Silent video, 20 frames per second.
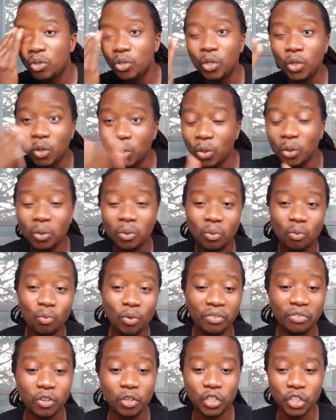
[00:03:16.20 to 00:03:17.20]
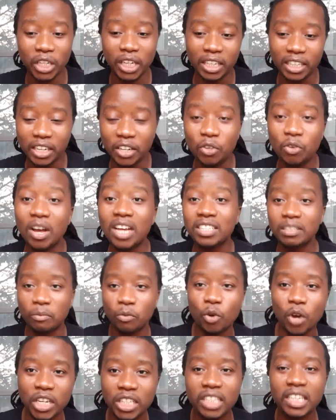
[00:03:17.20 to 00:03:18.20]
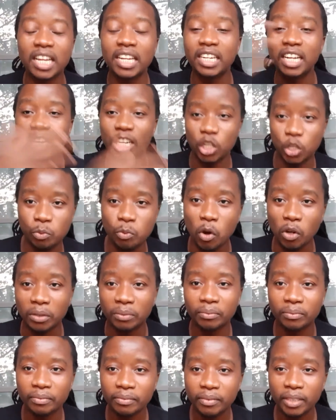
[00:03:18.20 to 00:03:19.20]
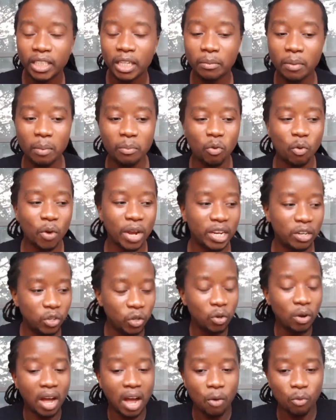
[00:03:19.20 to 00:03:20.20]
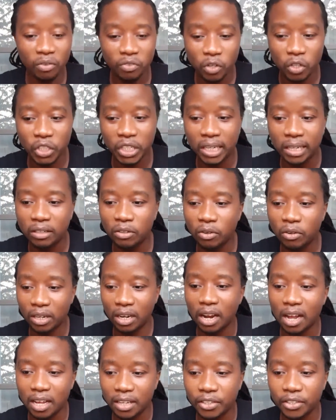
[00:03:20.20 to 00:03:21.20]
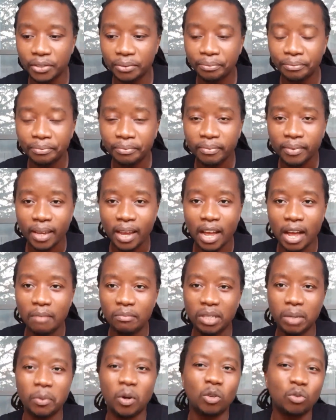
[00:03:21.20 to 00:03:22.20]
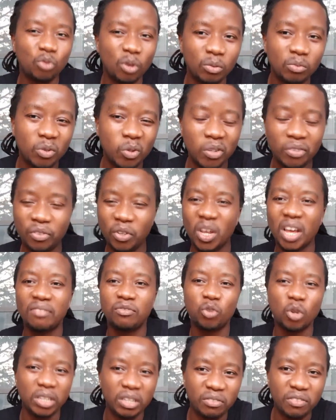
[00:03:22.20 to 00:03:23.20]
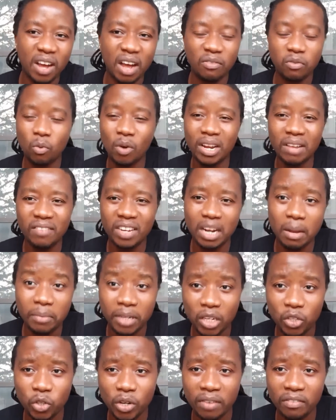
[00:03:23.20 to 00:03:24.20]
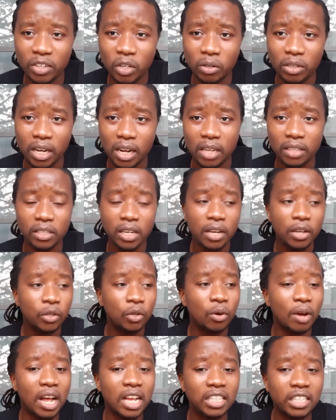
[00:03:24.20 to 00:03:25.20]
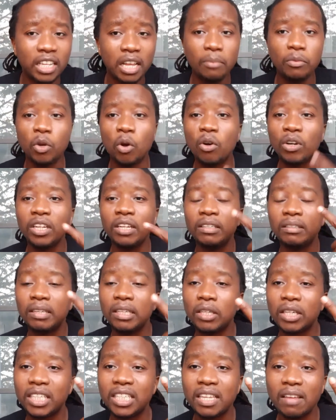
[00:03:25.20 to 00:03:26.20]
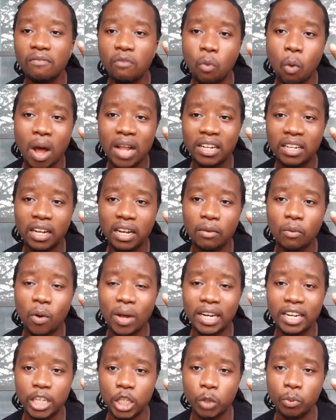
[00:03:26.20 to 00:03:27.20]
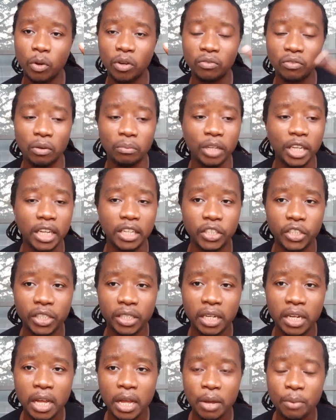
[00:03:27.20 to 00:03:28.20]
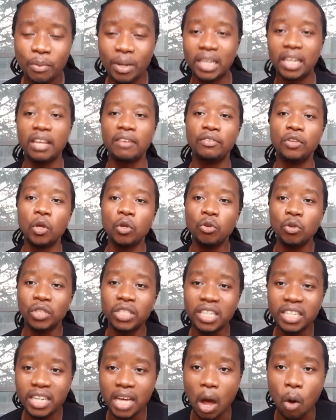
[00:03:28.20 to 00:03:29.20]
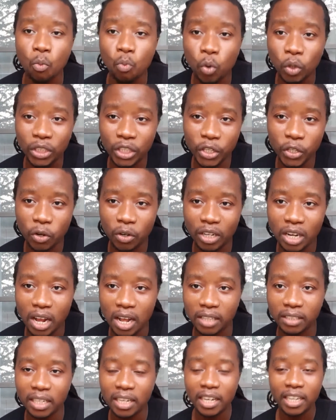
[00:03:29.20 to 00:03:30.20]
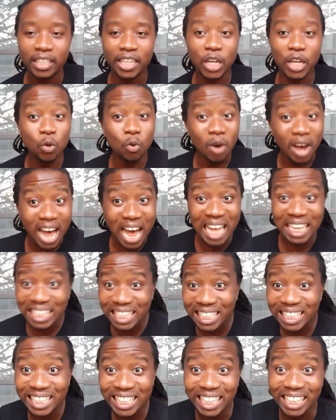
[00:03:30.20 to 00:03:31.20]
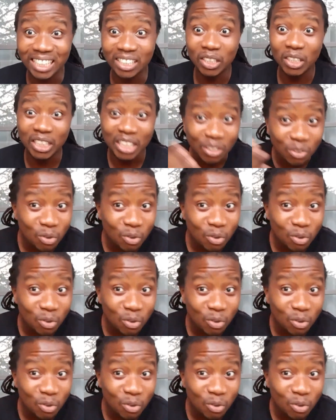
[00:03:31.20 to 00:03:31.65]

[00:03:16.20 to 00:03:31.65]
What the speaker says: you with your children. You ask them a question and they respond. Remember, when you are with your children in your class, it's about 20, if you have 25 or whatever number that you have in your class, you ask them, you only receive one response from each. But if you're using Kahoot in your class, then you're asking